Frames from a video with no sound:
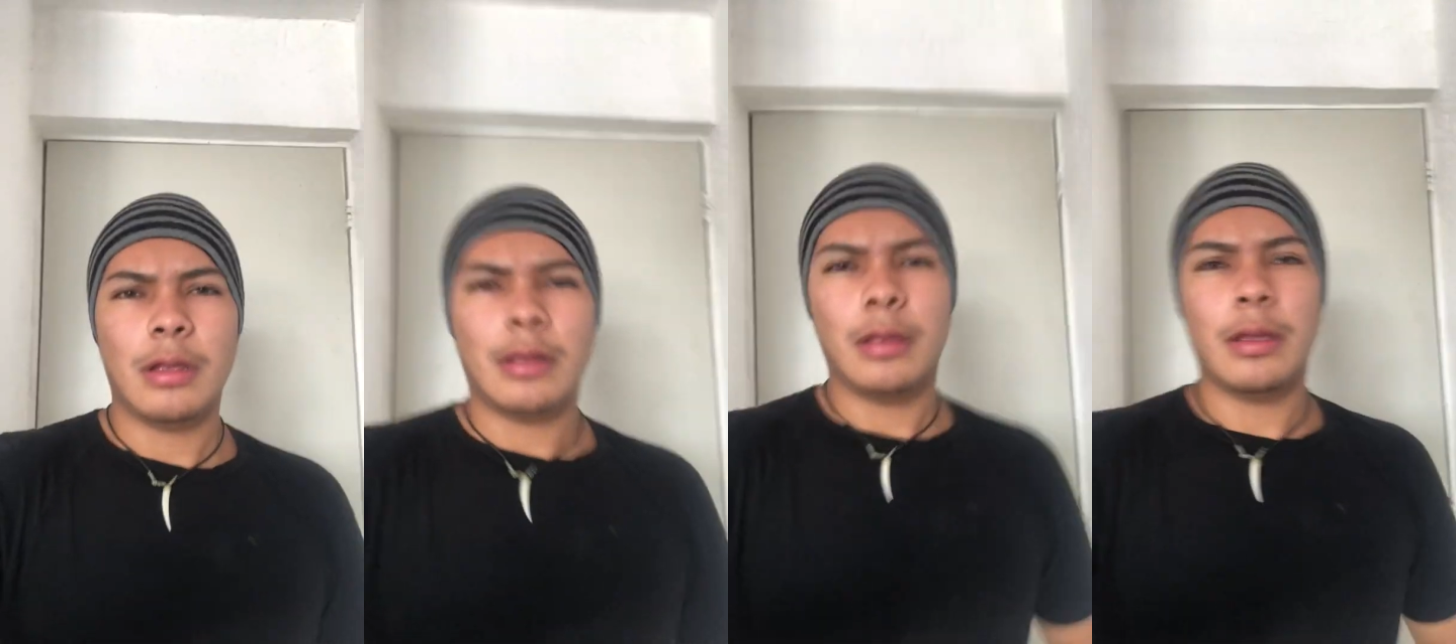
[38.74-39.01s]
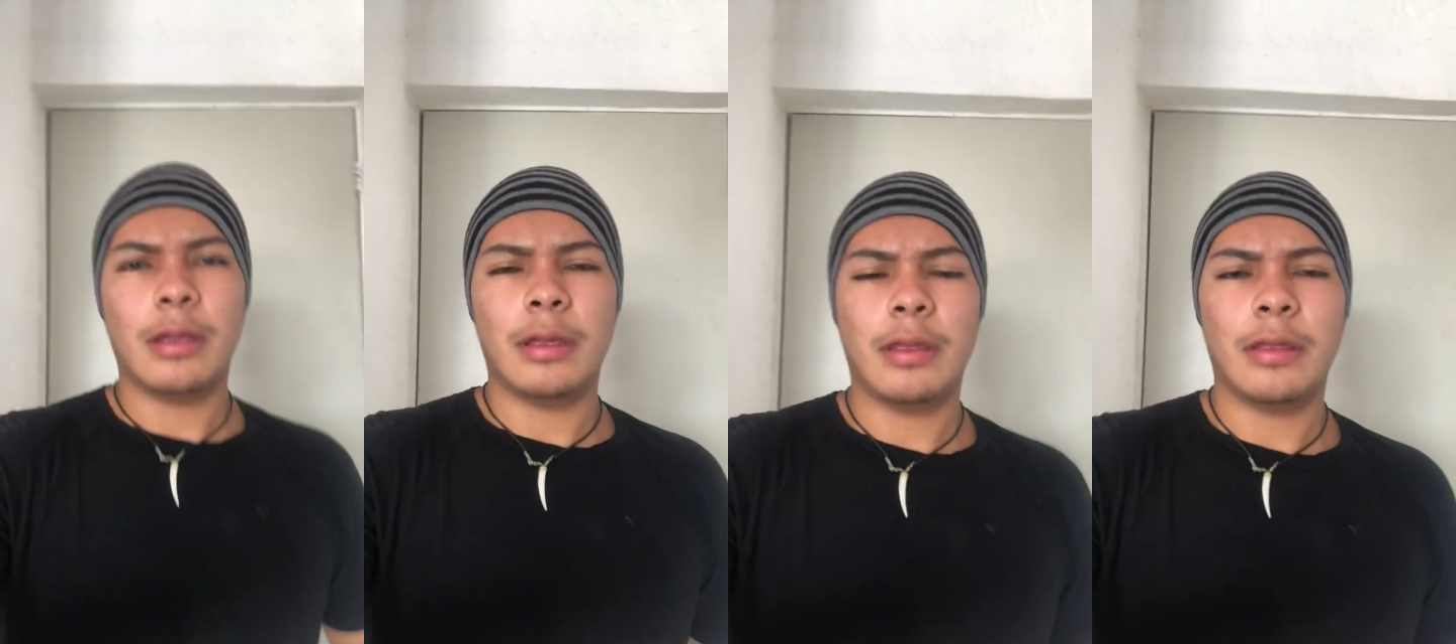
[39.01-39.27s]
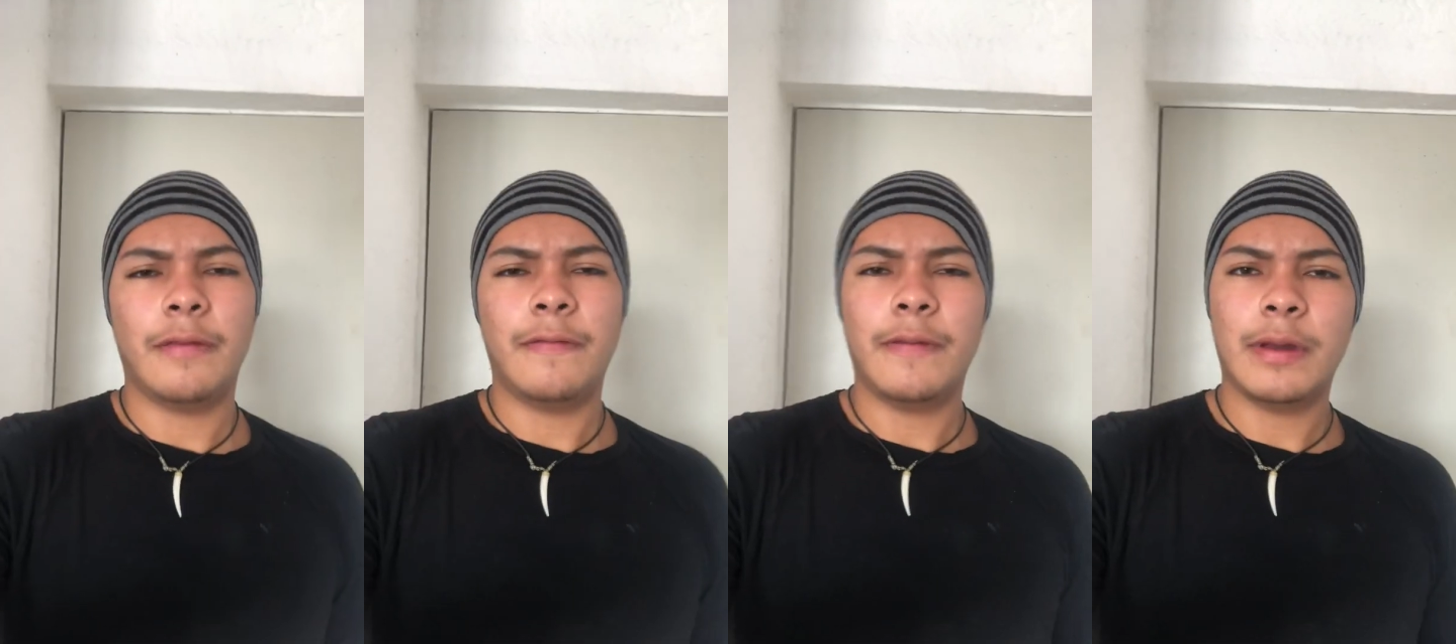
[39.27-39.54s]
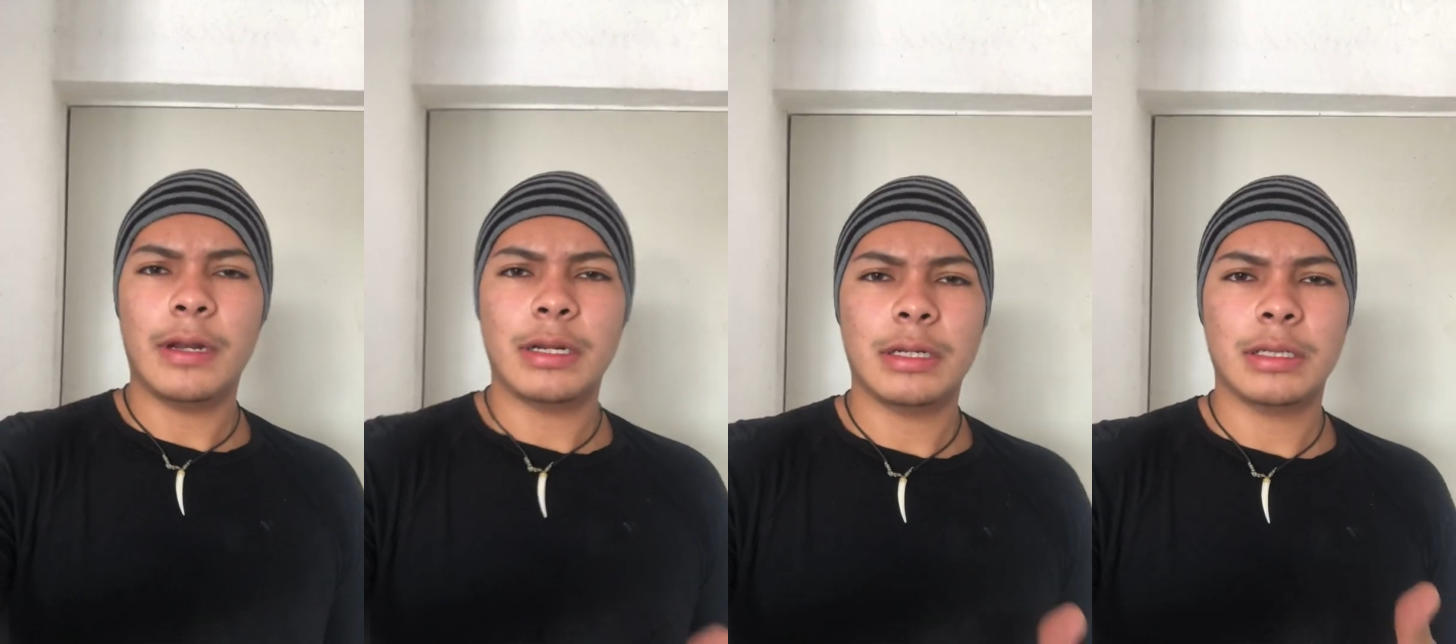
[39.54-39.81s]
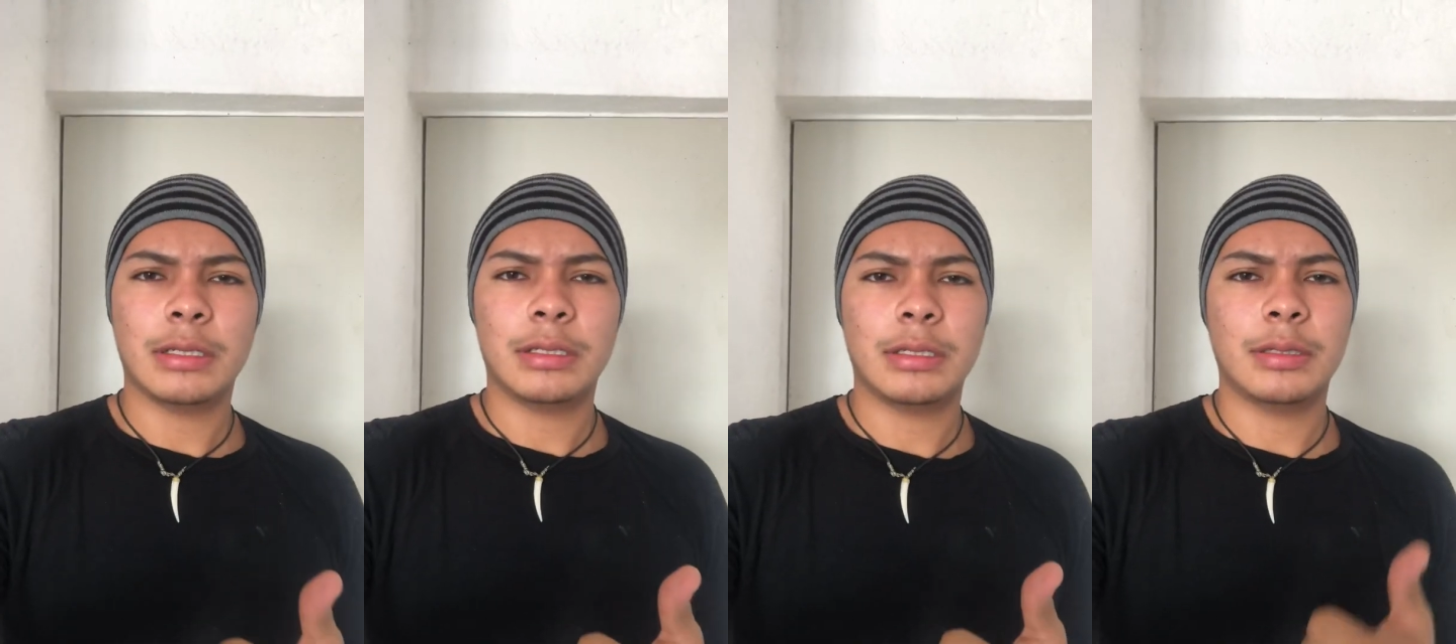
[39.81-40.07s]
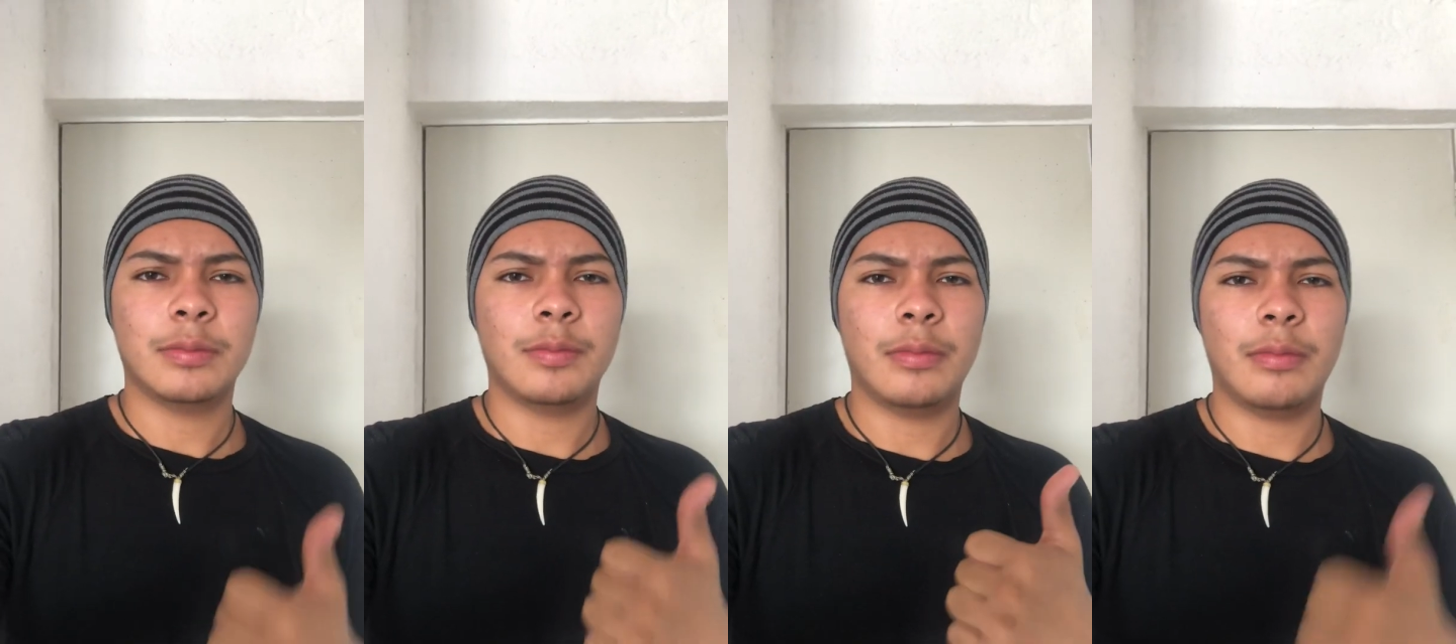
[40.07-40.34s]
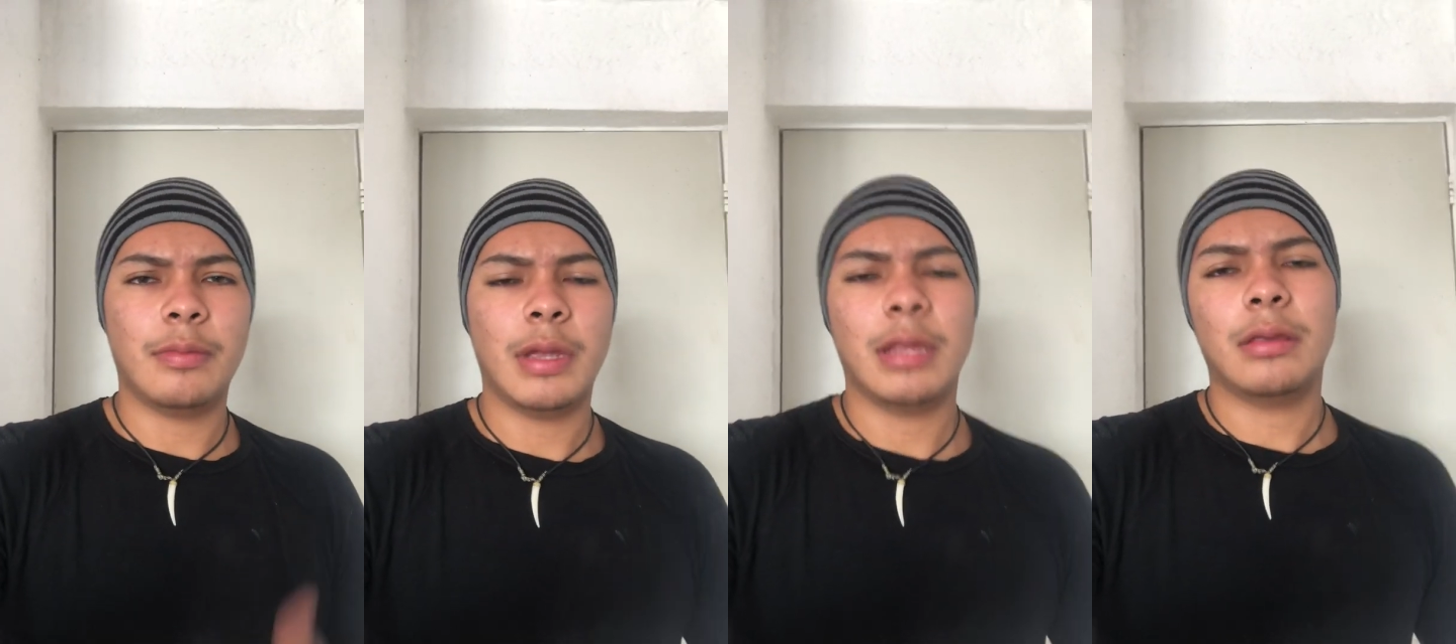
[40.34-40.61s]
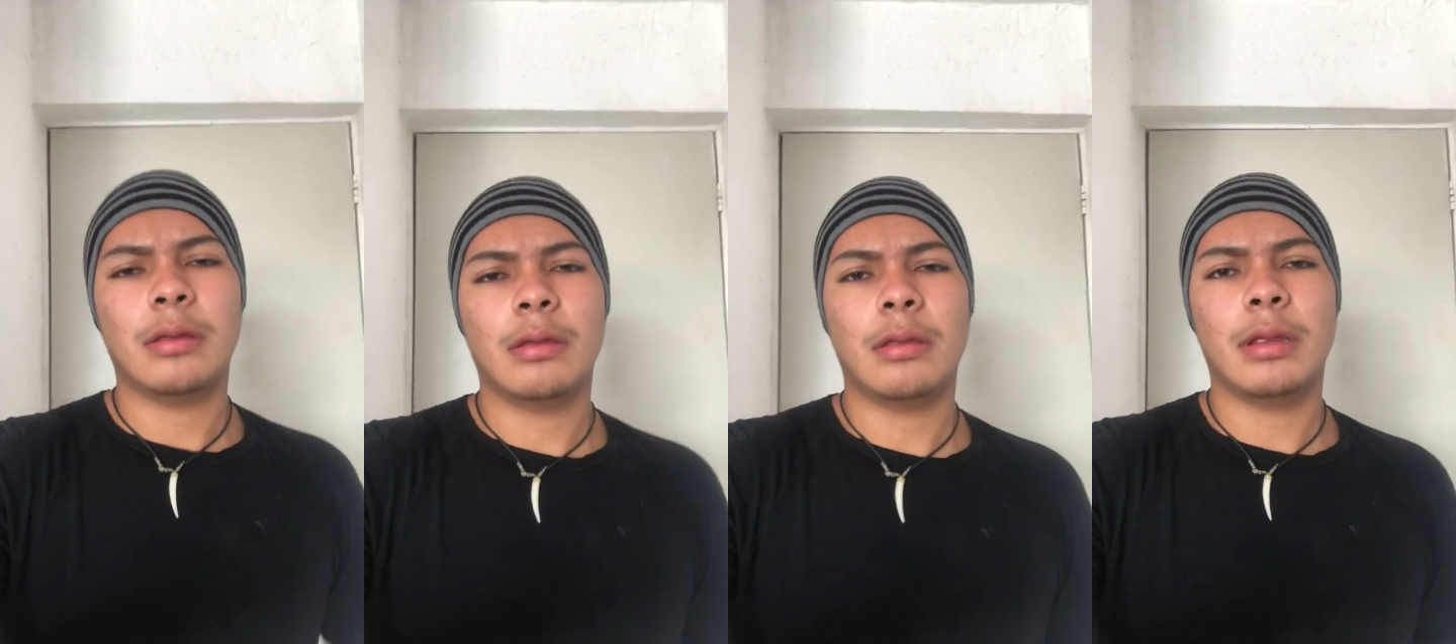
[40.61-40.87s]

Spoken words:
the first method